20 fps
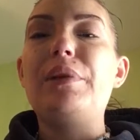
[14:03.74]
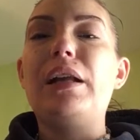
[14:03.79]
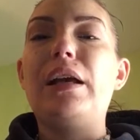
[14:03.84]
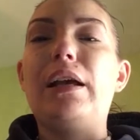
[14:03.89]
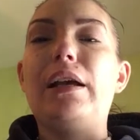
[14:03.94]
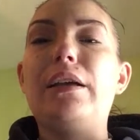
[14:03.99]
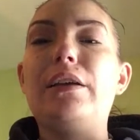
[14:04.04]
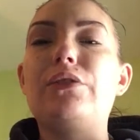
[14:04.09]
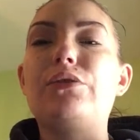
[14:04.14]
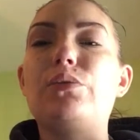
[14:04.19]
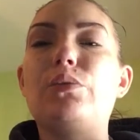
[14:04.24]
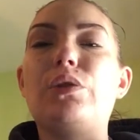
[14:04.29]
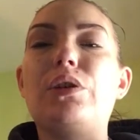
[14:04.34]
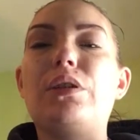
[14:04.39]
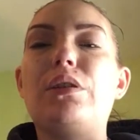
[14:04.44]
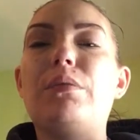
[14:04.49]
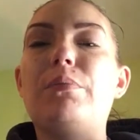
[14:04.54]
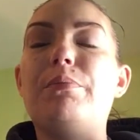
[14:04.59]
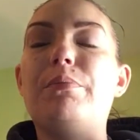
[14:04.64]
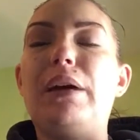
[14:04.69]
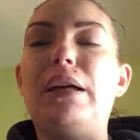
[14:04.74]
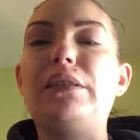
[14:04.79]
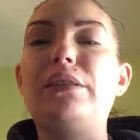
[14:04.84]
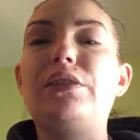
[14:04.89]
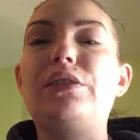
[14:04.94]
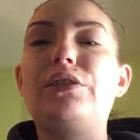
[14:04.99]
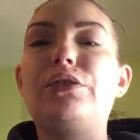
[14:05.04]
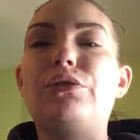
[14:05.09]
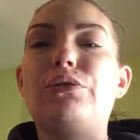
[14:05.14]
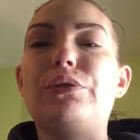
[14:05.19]
A is one of the
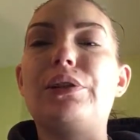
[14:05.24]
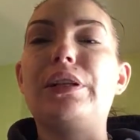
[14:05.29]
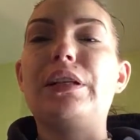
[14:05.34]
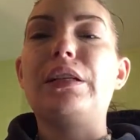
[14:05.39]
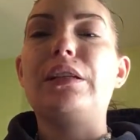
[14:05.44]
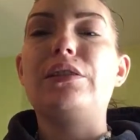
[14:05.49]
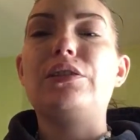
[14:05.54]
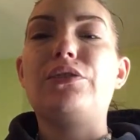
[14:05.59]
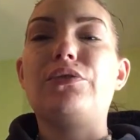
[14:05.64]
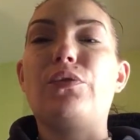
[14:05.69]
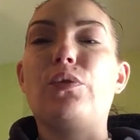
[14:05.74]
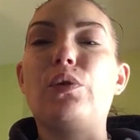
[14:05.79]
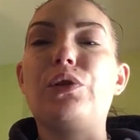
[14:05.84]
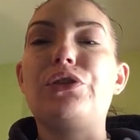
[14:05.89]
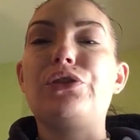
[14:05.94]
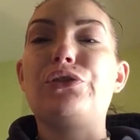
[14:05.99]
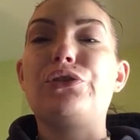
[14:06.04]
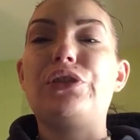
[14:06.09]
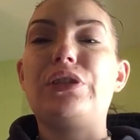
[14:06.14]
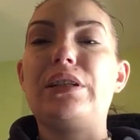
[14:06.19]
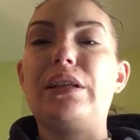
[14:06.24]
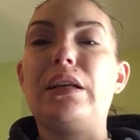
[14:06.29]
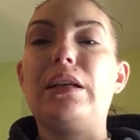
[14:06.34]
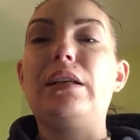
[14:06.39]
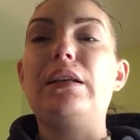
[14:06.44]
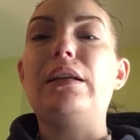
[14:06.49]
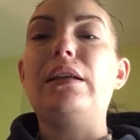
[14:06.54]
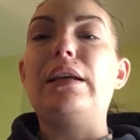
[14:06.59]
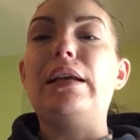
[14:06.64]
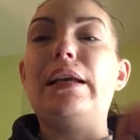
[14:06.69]
best ingredients for your
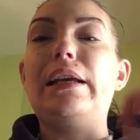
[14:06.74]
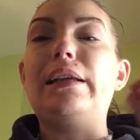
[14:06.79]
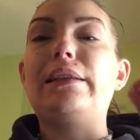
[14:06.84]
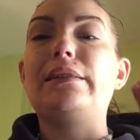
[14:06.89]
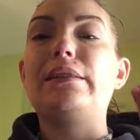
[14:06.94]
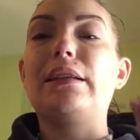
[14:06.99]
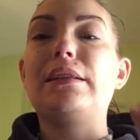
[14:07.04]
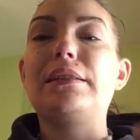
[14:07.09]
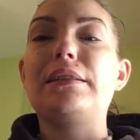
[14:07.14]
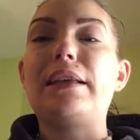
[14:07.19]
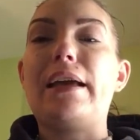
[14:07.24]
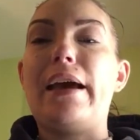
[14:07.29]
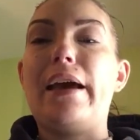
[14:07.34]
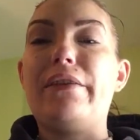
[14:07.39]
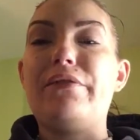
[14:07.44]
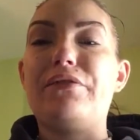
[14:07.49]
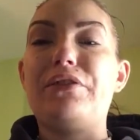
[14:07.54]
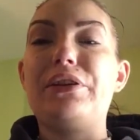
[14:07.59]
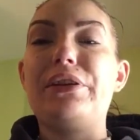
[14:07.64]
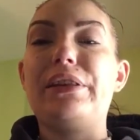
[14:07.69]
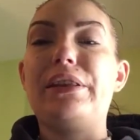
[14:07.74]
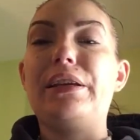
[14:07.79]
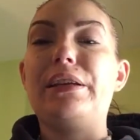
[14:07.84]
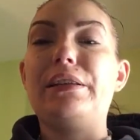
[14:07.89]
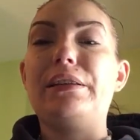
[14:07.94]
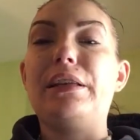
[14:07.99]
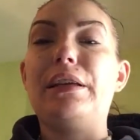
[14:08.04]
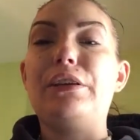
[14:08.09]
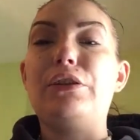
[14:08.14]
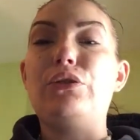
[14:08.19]
skin. It does
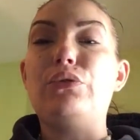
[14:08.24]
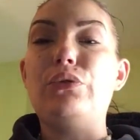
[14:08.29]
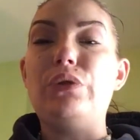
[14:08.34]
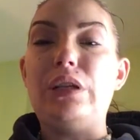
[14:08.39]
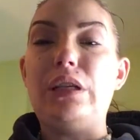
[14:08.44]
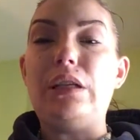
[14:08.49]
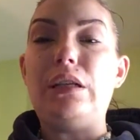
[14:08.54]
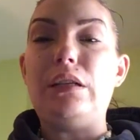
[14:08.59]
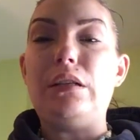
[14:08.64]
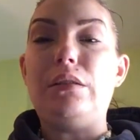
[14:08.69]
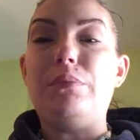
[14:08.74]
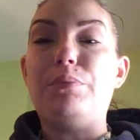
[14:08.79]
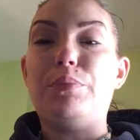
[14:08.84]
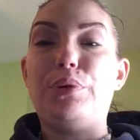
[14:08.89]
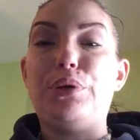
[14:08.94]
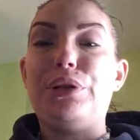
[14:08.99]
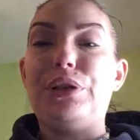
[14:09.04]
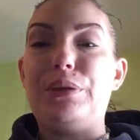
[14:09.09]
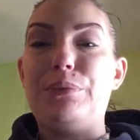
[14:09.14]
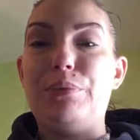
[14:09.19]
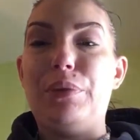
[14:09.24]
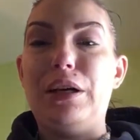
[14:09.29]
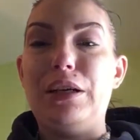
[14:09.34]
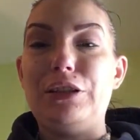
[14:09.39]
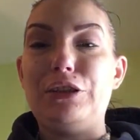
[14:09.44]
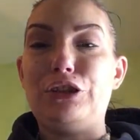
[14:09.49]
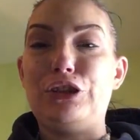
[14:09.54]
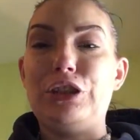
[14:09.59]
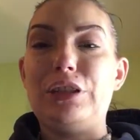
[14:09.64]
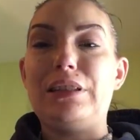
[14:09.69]
everything that you need, pretty
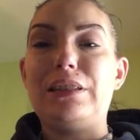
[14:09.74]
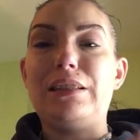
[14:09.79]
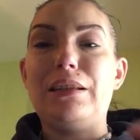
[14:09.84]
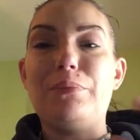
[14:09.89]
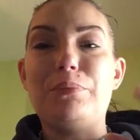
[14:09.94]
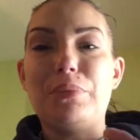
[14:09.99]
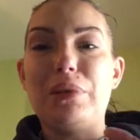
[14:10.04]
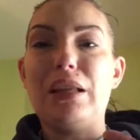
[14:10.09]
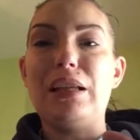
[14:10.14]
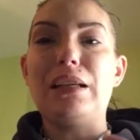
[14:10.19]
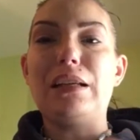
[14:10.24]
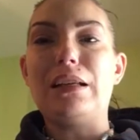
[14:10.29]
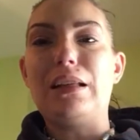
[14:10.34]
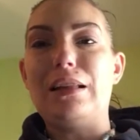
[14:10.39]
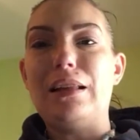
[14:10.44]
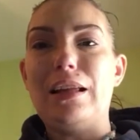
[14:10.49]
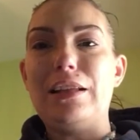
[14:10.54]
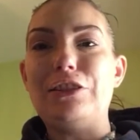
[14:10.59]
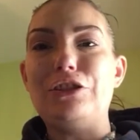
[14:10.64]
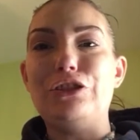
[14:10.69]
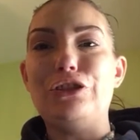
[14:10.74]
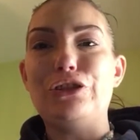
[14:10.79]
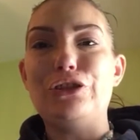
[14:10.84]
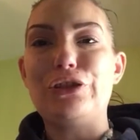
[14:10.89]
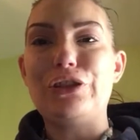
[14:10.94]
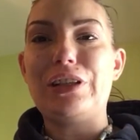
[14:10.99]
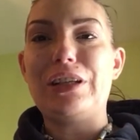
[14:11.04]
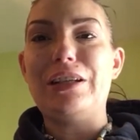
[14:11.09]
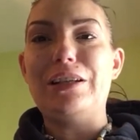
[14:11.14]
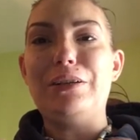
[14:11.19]
much, except like cleanse your
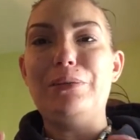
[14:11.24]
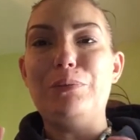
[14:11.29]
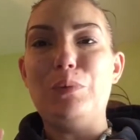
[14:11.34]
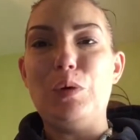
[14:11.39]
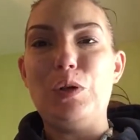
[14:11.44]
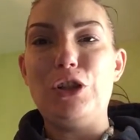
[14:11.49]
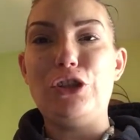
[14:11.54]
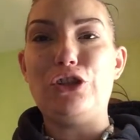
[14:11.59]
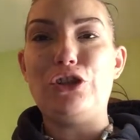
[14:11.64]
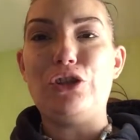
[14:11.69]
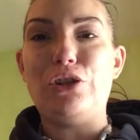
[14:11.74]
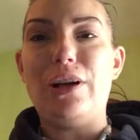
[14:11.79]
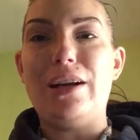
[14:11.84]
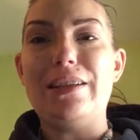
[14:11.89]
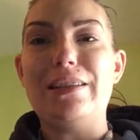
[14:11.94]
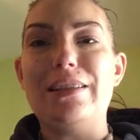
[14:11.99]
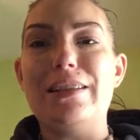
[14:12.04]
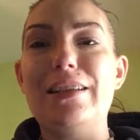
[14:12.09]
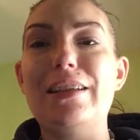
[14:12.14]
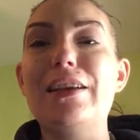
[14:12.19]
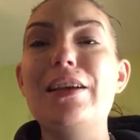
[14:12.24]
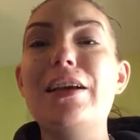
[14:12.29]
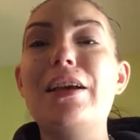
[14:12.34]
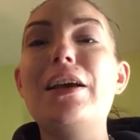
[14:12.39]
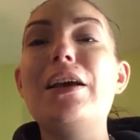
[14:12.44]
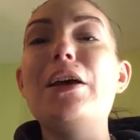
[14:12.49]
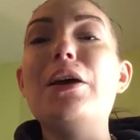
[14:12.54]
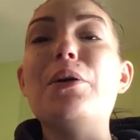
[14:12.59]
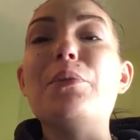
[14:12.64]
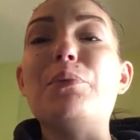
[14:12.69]
skin and moisturize it.
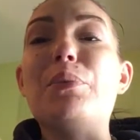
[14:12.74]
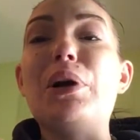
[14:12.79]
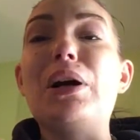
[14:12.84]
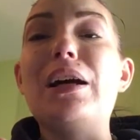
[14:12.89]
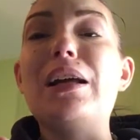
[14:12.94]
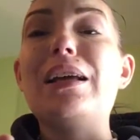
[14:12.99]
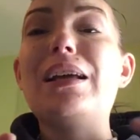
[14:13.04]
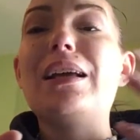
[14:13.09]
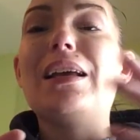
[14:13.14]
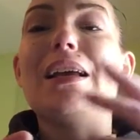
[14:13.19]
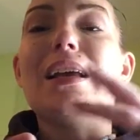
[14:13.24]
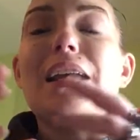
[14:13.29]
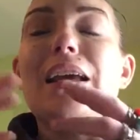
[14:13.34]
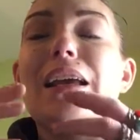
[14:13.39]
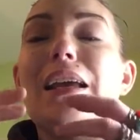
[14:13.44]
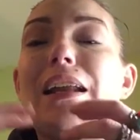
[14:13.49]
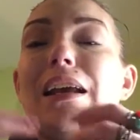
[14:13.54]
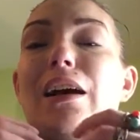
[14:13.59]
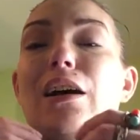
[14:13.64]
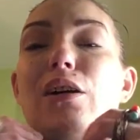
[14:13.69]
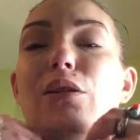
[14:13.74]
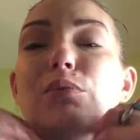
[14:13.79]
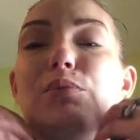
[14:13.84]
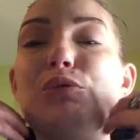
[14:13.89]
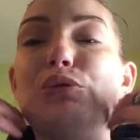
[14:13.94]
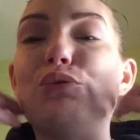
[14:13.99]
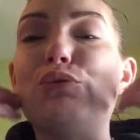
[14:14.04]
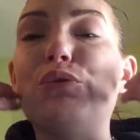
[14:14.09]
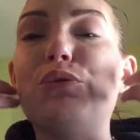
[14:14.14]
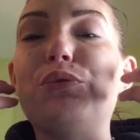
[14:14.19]
But it
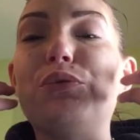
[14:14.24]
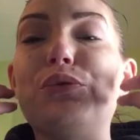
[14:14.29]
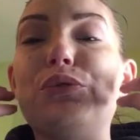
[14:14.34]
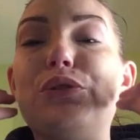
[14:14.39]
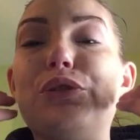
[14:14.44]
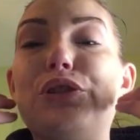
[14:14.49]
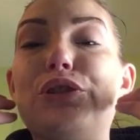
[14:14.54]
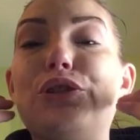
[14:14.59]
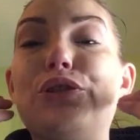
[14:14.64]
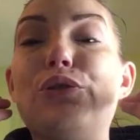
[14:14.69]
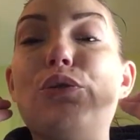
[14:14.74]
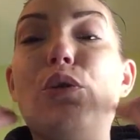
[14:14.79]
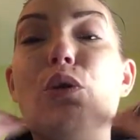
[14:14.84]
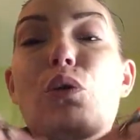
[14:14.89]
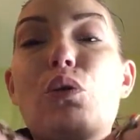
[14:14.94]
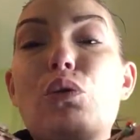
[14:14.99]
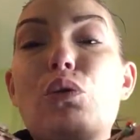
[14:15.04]
helps your